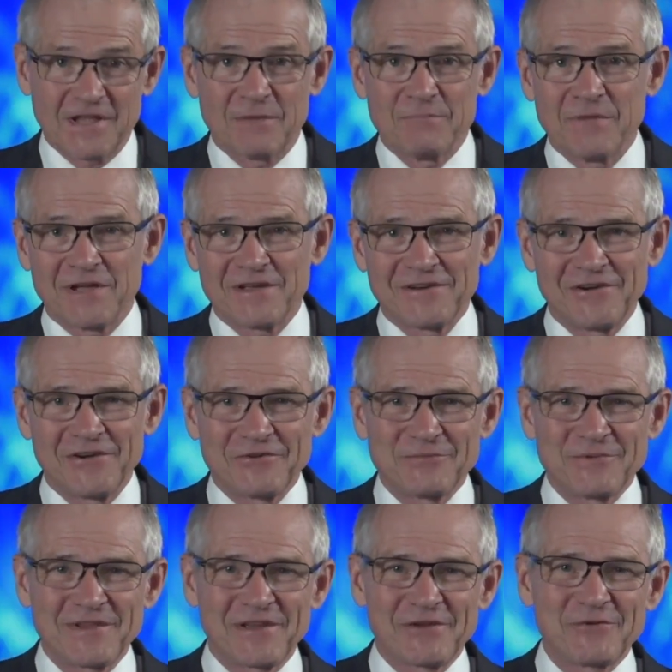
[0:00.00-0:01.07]
Come back and
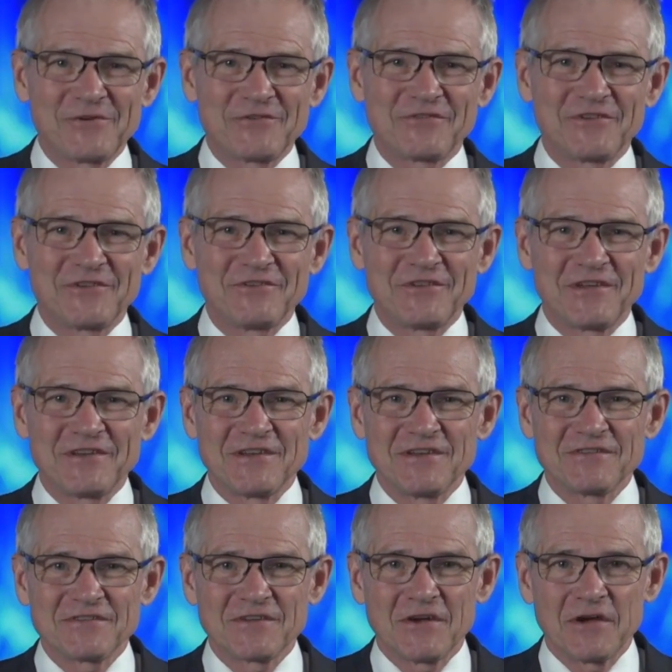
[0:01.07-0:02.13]
ask me that question in
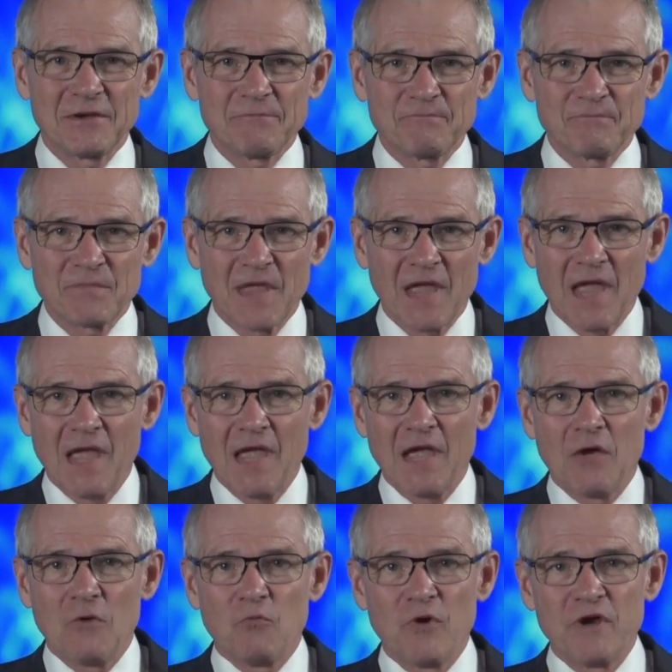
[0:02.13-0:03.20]
10 years' time.
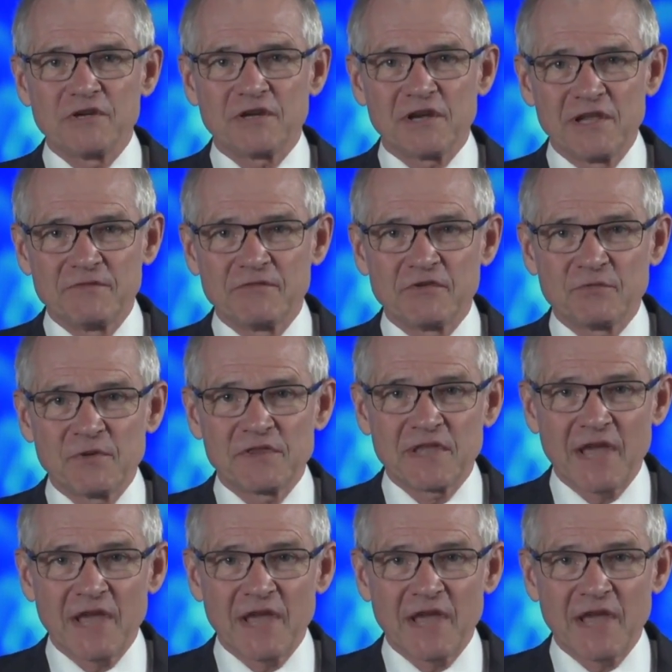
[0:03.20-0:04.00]
Which leaves us